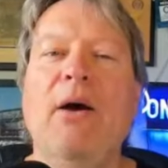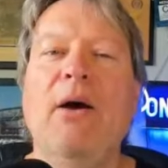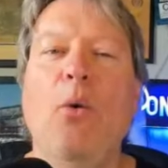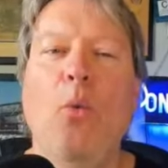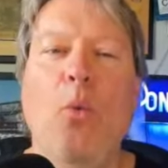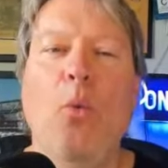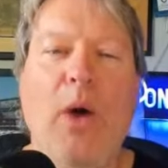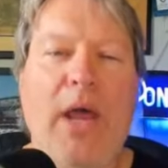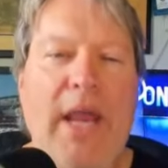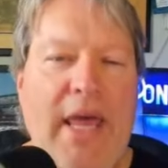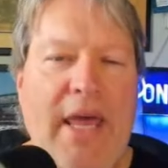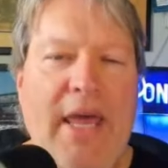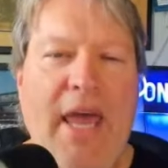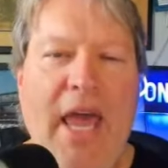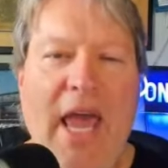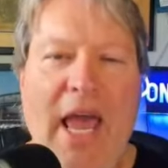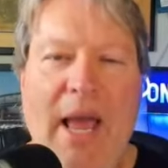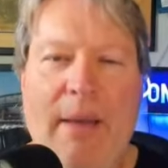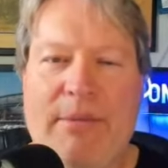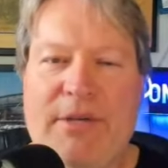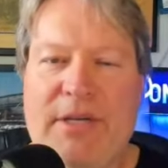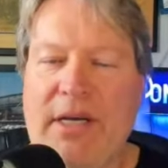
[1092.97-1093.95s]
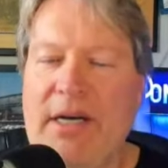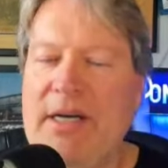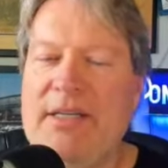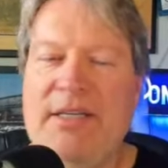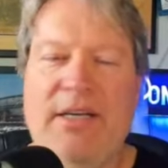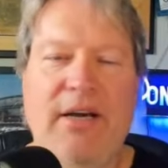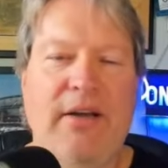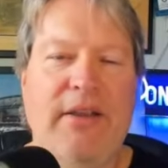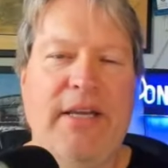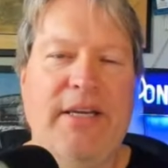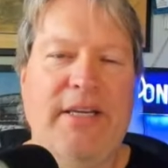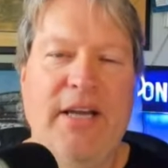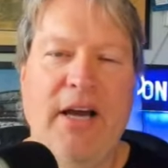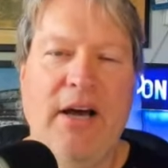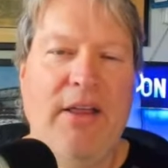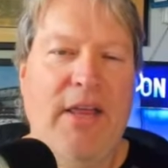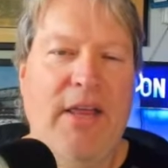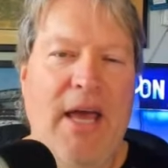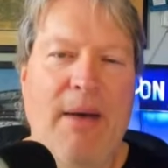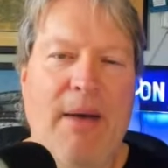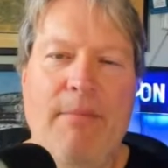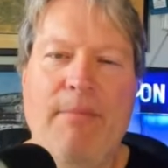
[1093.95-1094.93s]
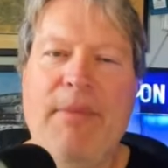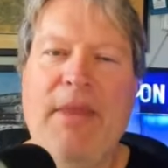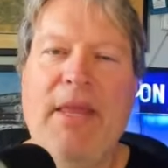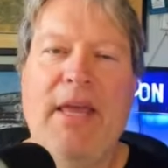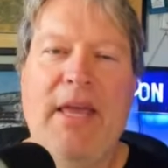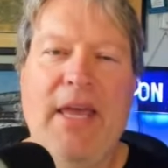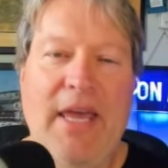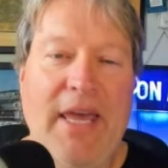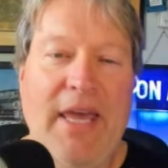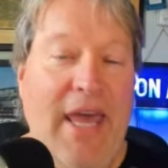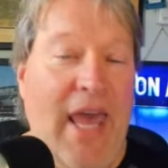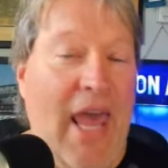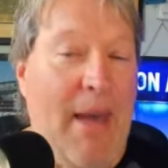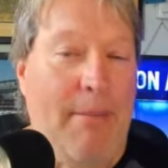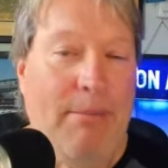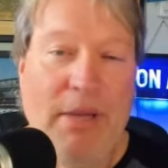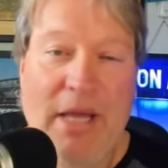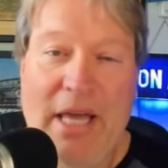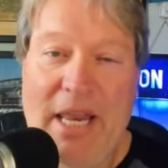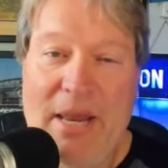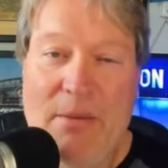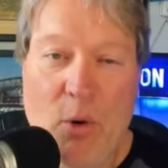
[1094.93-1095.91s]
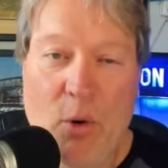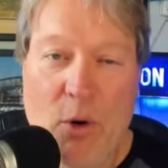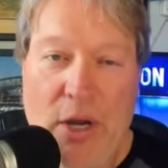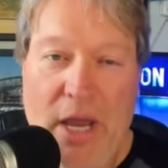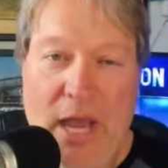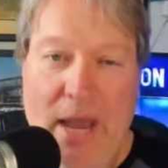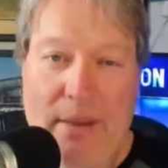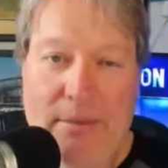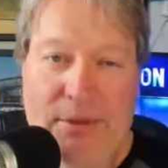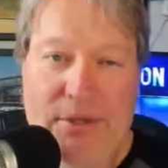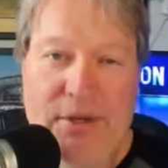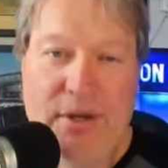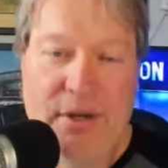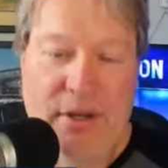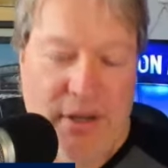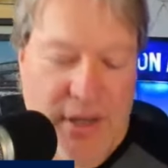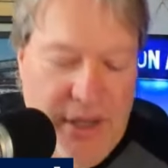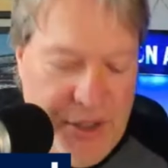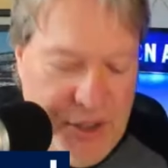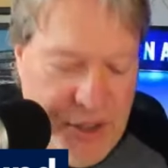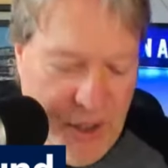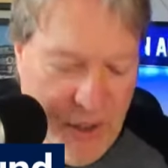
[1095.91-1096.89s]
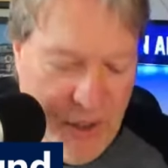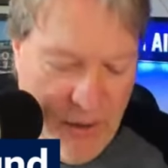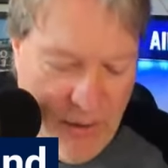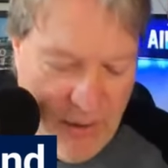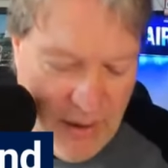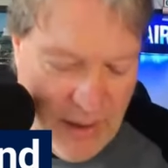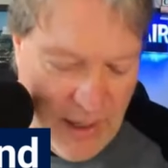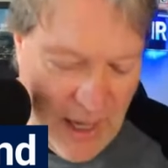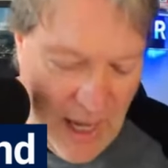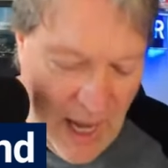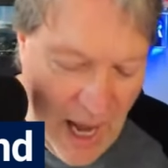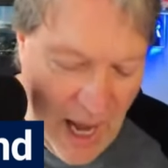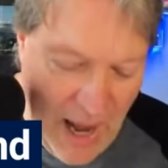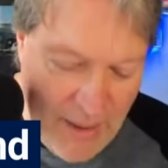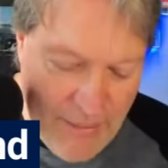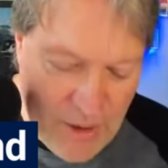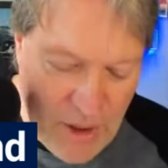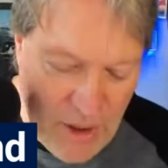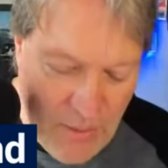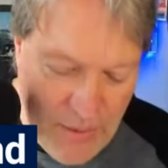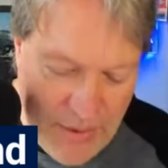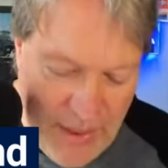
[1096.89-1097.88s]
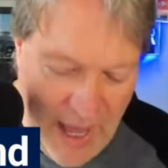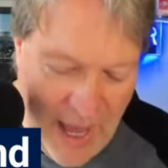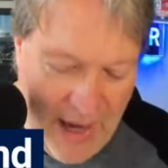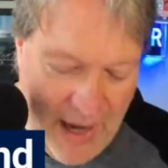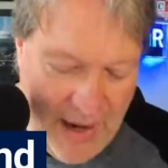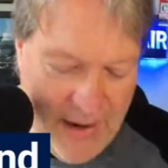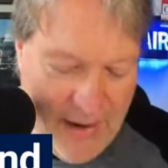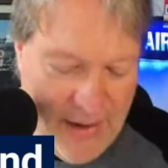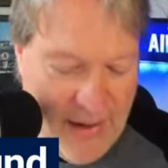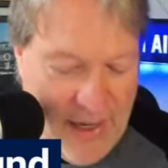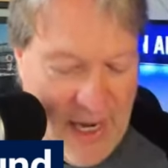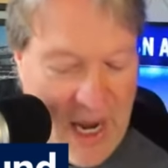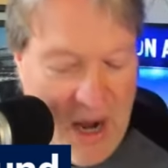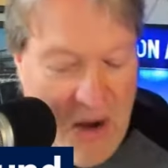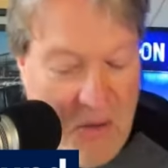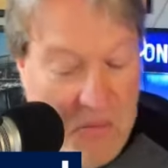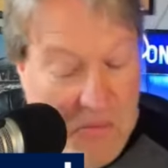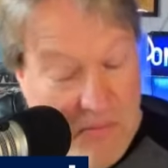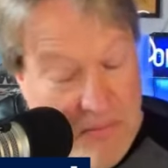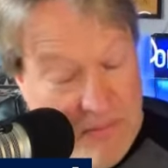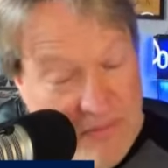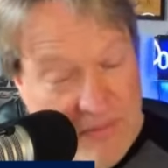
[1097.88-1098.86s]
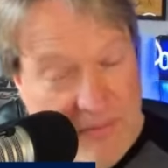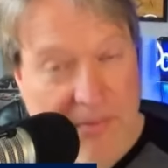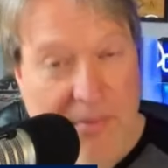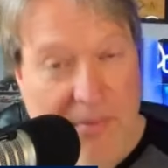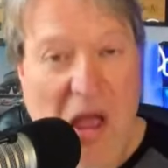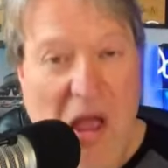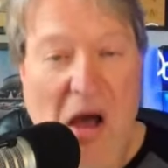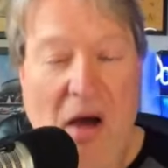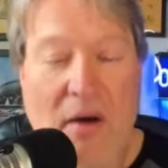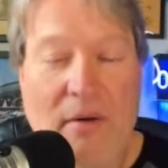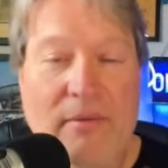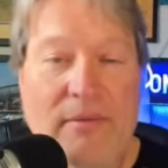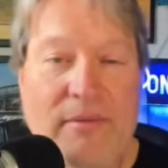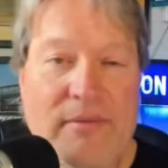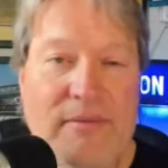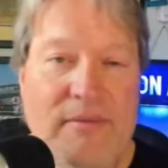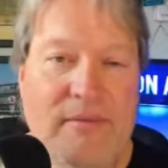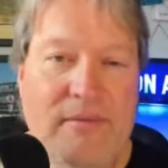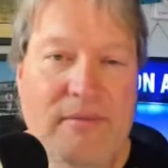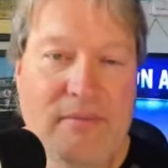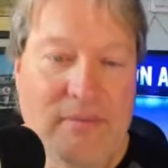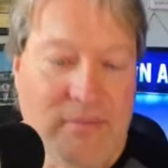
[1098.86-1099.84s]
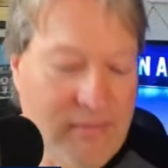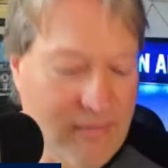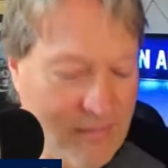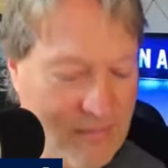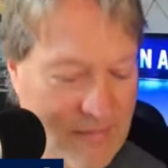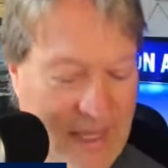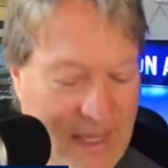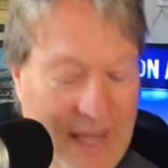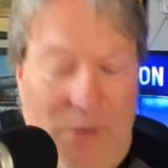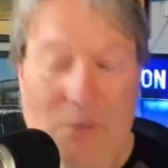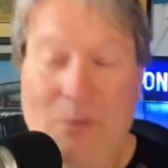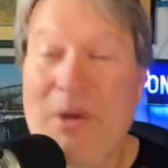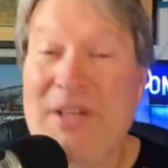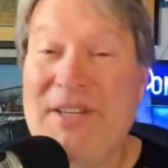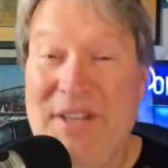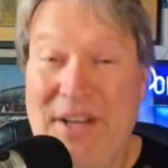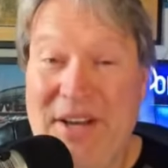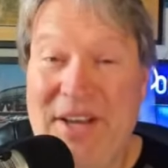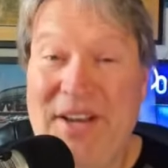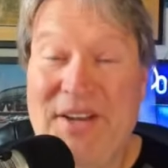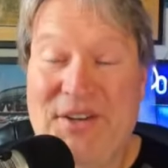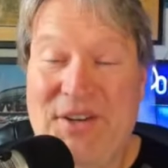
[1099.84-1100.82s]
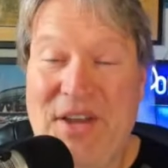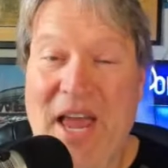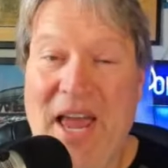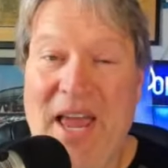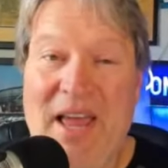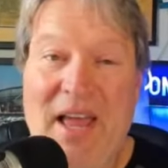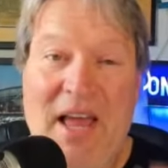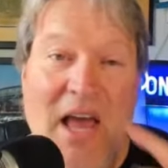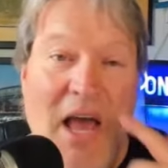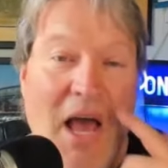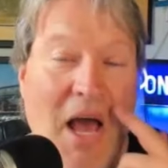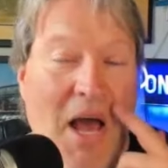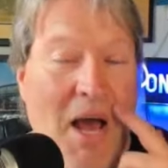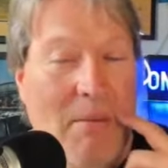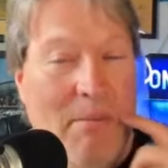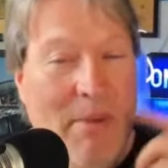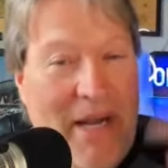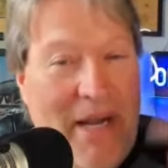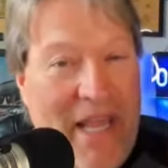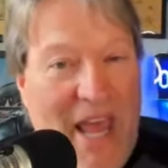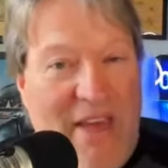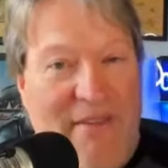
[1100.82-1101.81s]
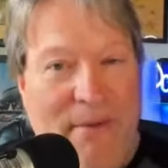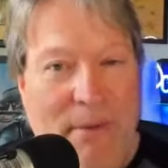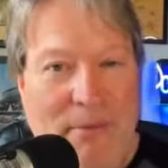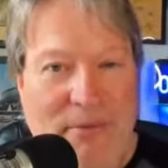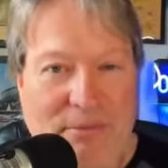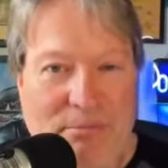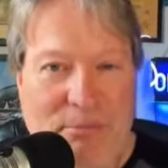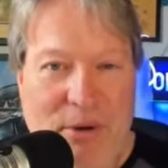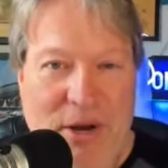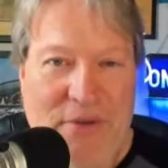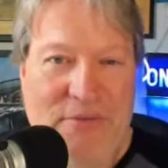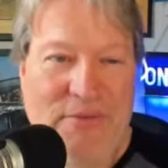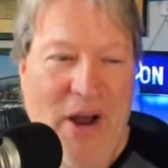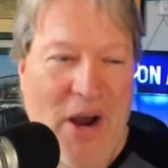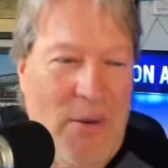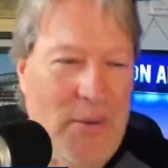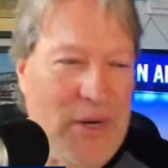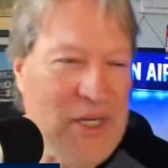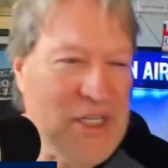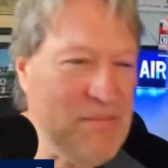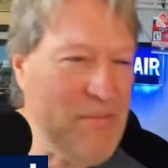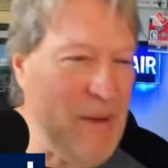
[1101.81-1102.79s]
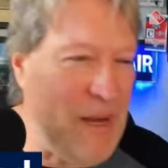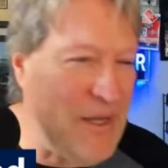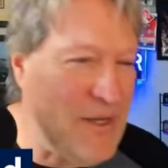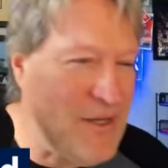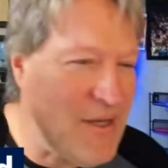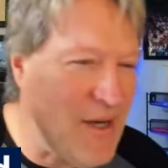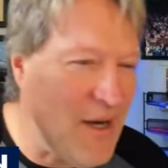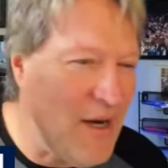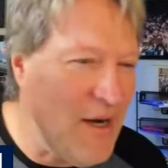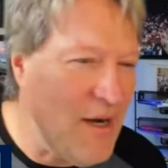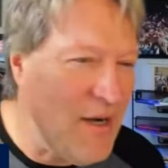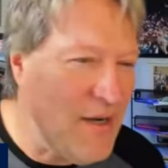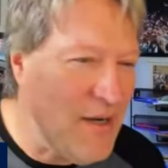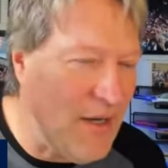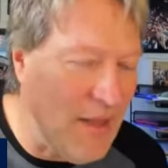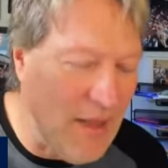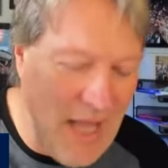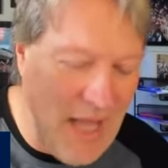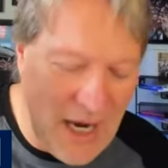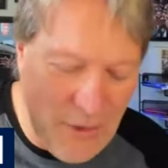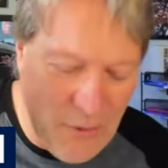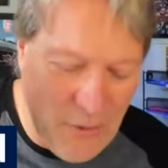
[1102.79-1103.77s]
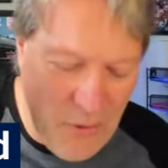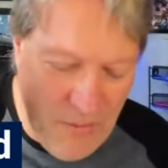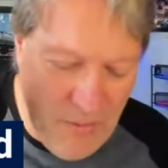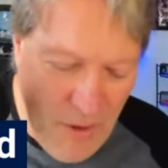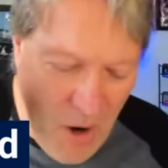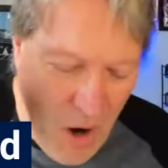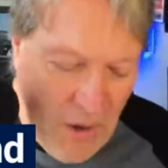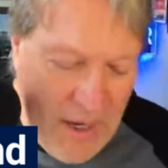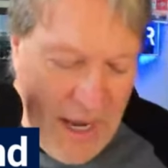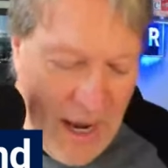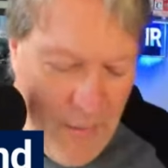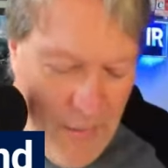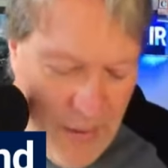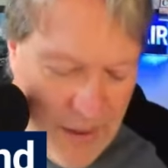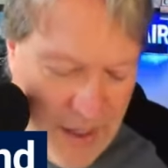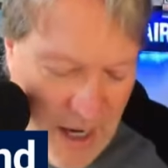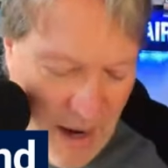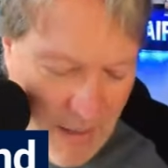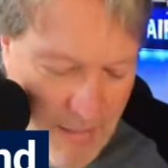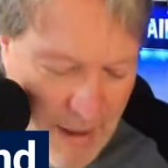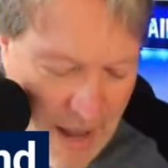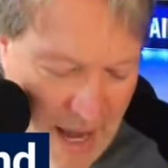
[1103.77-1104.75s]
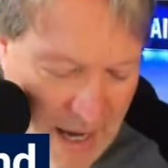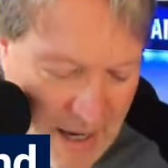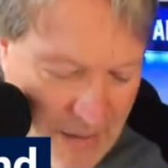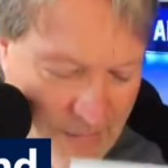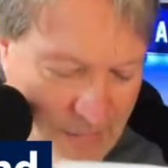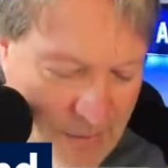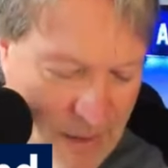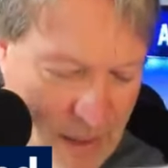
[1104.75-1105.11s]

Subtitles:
winning games until they tell him he can't play any more games this year. I'm good with that. Now, you know, again, what's he going to say? But he gave a pretty fiery speech to the locker room. Okay, when we come back,